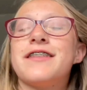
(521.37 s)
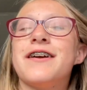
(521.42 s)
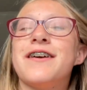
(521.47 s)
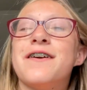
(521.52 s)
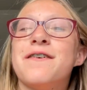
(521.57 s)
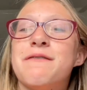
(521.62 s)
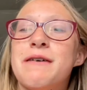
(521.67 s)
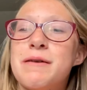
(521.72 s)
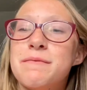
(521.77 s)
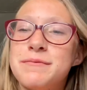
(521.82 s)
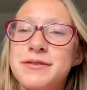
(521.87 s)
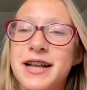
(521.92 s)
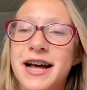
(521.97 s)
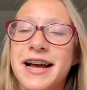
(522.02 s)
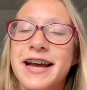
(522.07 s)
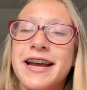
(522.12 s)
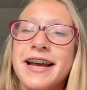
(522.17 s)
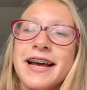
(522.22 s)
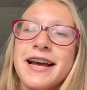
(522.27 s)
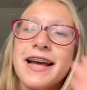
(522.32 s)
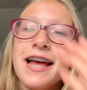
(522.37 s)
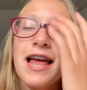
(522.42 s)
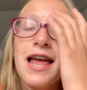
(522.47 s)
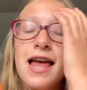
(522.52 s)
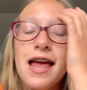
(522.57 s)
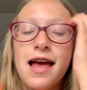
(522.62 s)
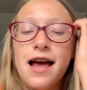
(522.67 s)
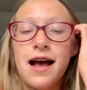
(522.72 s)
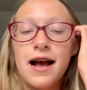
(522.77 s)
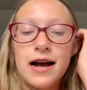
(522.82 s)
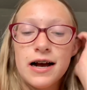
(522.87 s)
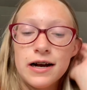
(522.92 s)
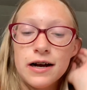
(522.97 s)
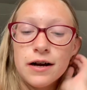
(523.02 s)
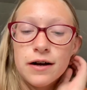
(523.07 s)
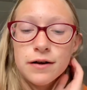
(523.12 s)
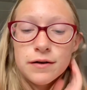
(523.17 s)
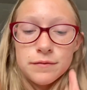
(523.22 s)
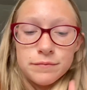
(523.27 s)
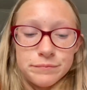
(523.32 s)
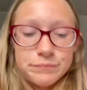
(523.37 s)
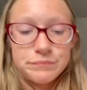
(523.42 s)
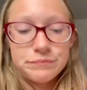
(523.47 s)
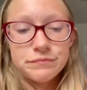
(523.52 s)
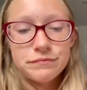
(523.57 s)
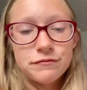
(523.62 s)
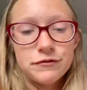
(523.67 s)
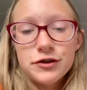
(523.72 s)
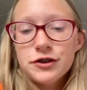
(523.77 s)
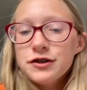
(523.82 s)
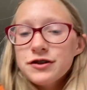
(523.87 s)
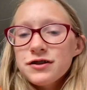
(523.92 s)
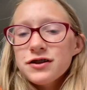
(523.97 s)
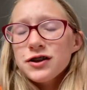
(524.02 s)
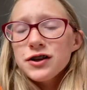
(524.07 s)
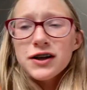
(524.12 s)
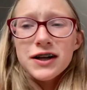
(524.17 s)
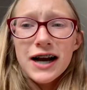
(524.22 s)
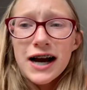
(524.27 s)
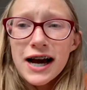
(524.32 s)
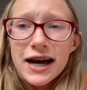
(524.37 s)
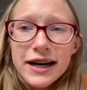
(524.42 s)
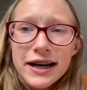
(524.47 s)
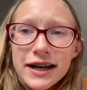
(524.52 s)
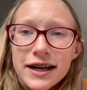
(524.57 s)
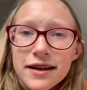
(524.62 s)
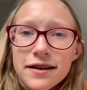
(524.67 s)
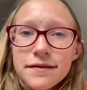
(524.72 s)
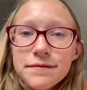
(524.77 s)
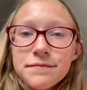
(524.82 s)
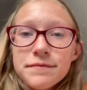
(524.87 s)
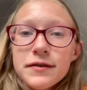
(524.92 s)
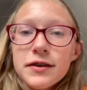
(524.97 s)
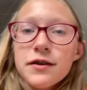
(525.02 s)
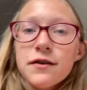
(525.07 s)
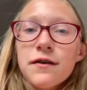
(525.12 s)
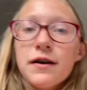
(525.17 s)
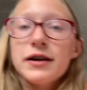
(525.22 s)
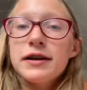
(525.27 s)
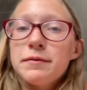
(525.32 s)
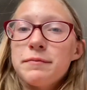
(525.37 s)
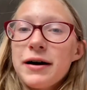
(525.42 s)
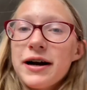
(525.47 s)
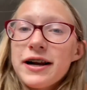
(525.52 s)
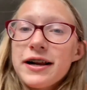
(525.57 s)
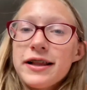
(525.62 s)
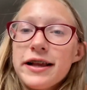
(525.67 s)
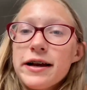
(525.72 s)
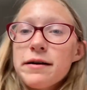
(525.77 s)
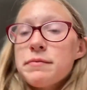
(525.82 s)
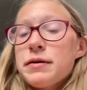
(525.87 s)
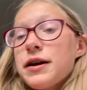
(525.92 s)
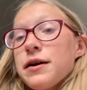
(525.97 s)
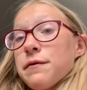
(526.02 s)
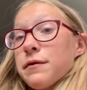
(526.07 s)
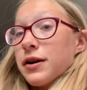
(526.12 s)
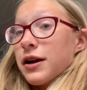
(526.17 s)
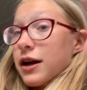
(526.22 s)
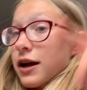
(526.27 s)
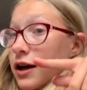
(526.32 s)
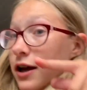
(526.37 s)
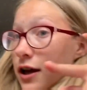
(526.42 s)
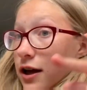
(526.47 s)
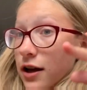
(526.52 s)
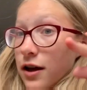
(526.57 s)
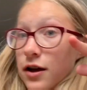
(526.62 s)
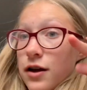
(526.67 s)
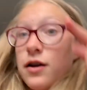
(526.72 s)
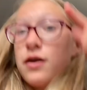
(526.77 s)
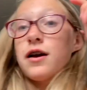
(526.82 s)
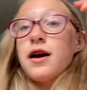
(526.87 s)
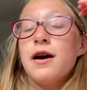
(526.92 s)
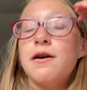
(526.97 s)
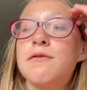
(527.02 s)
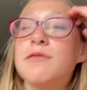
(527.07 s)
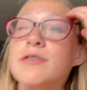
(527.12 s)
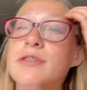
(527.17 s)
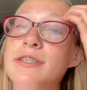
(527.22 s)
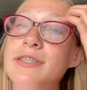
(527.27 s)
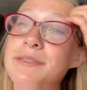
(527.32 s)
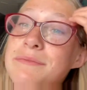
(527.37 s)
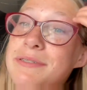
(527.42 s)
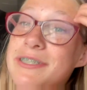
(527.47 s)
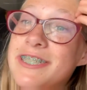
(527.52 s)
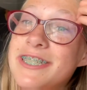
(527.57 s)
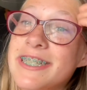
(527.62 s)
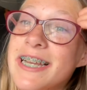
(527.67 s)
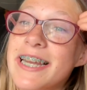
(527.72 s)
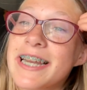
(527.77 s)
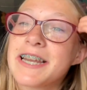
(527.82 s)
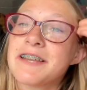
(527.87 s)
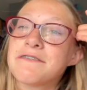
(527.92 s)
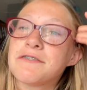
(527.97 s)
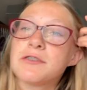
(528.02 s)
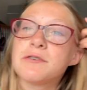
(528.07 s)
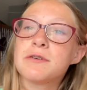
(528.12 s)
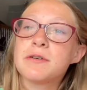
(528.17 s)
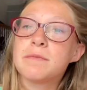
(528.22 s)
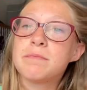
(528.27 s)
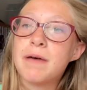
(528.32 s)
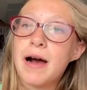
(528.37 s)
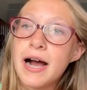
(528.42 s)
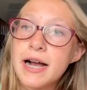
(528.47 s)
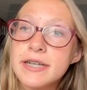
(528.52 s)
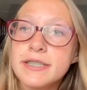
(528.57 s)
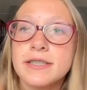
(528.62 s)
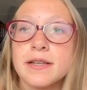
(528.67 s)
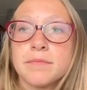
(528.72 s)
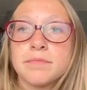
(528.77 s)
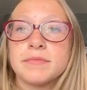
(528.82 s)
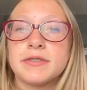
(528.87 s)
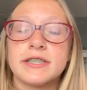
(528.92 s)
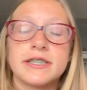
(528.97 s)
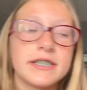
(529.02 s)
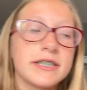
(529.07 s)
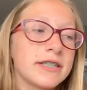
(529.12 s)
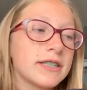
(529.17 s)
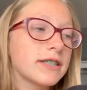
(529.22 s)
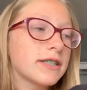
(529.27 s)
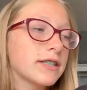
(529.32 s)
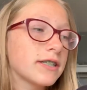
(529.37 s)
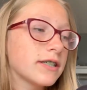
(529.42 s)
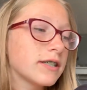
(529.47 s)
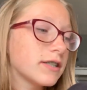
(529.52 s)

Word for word: their website. Um, just look at it. You don't have to buy anything, but it would I would really appreciate it if you would buy something